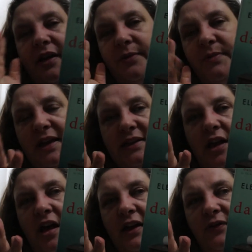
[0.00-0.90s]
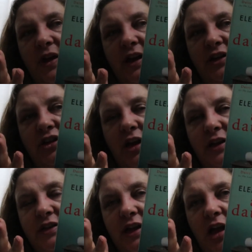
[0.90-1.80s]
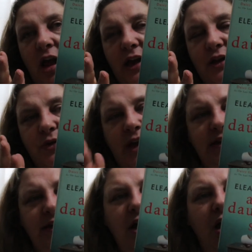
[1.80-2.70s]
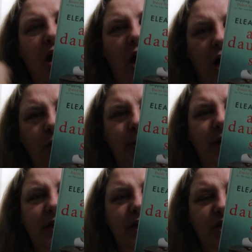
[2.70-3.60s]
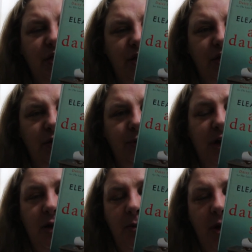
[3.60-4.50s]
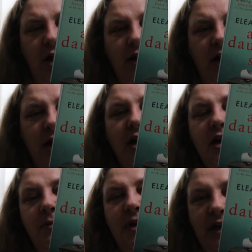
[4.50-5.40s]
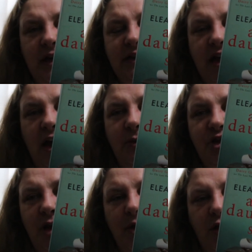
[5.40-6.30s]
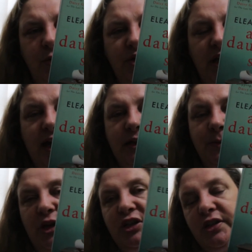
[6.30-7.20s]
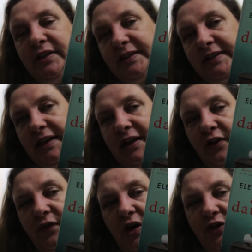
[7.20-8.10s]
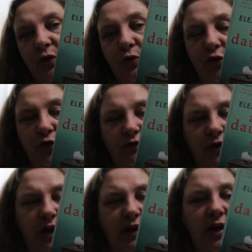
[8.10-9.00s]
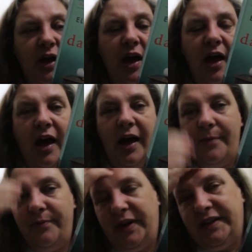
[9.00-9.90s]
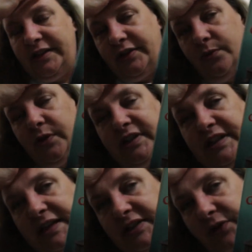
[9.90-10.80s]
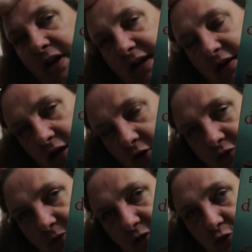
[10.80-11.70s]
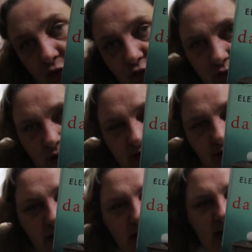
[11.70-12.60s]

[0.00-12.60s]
Mia is a high-flying child psychiatrist, hoping to become a partner, but needs to help Gemma, who was the last person to see her father, who's on the run, because he doesn't want to testify in a criminal trial.